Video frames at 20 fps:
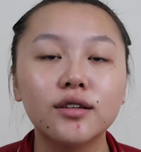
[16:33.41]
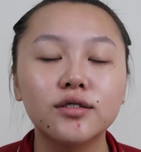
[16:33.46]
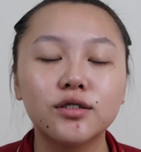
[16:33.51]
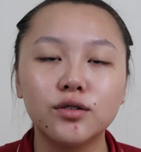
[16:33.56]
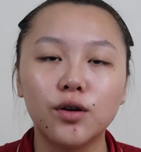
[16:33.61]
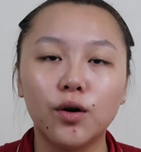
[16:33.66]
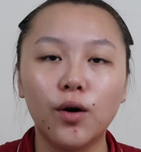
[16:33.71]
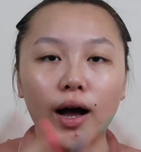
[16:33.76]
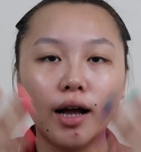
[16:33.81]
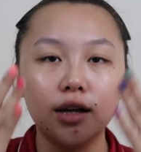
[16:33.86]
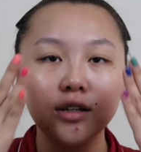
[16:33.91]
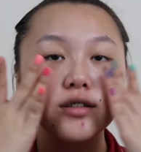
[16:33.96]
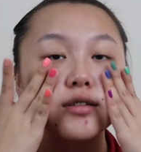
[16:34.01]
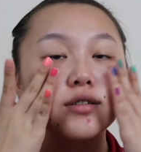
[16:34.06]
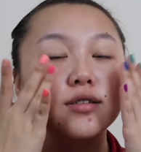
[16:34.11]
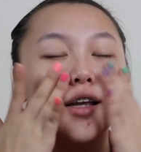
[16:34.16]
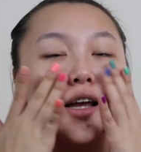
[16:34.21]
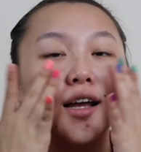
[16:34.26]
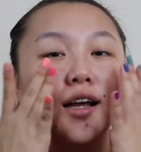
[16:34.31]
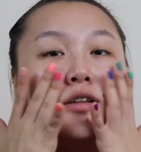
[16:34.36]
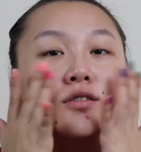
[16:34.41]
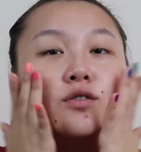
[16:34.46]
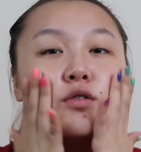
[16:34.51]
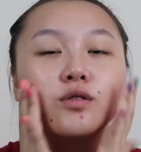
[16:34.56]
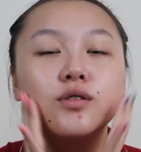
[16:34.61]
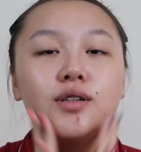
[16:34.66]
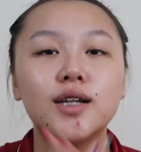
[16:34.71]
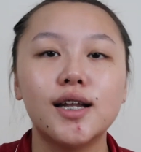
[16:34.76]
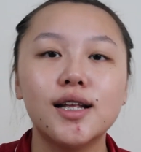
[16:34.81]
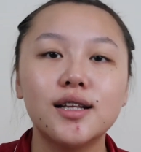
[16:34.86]
So I just tend
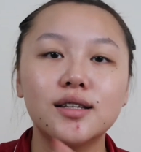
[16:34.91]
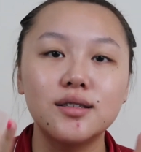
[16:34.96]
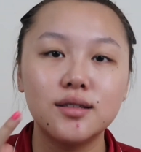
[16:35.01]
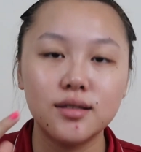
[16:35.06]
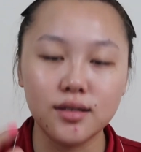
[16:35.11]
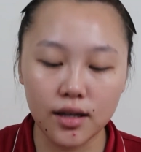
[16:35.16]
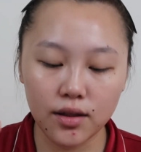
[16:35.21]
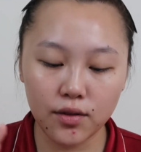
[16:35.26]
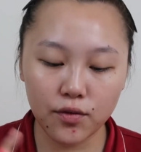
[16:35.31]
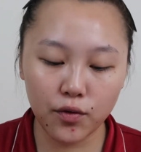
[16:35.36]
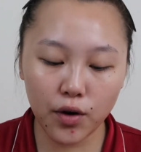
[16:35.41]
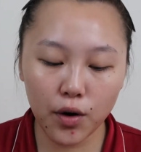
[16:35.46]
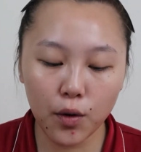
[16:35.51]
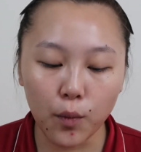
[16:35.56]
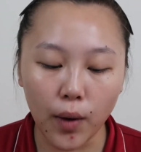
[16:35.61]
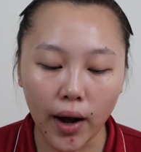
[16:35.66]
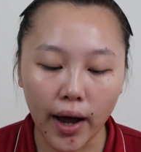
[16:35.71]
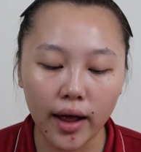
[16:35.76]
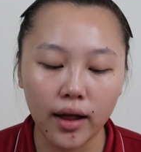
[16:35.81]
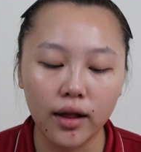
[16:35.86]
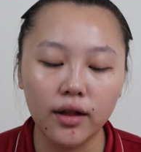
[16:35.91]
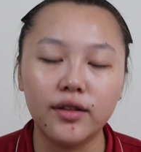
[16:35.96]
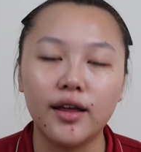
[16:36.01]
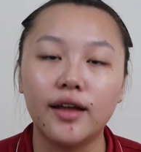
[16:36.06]
to let it sit for a while,